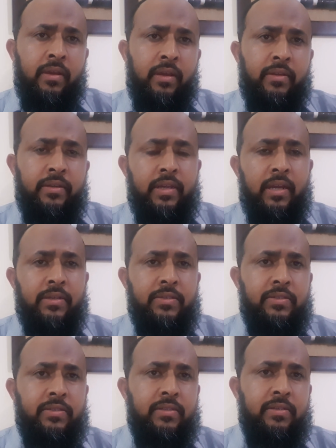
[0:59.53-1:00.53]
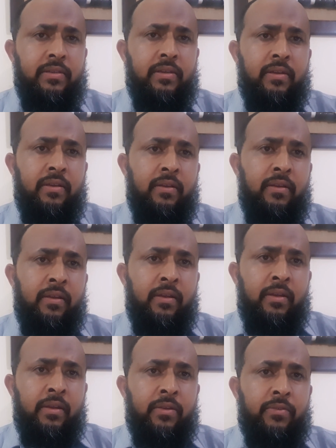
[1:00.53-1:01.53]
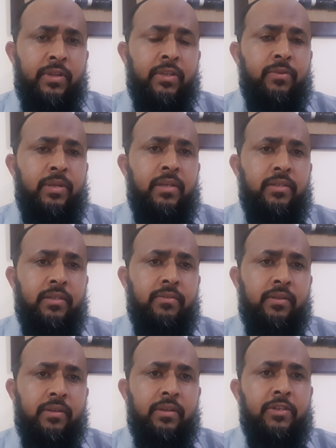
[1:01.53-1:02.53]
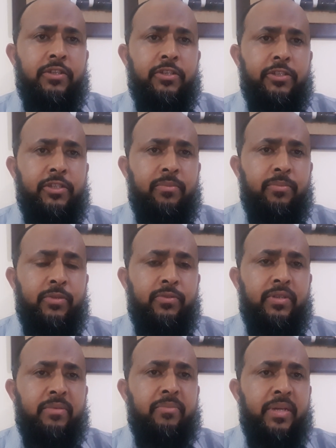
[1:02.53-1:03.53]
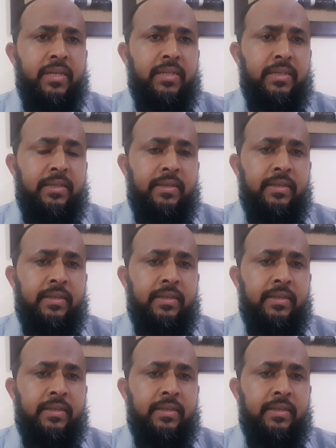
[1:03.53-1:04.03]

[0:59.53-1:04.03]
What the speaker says: And He has regulated the relationship between man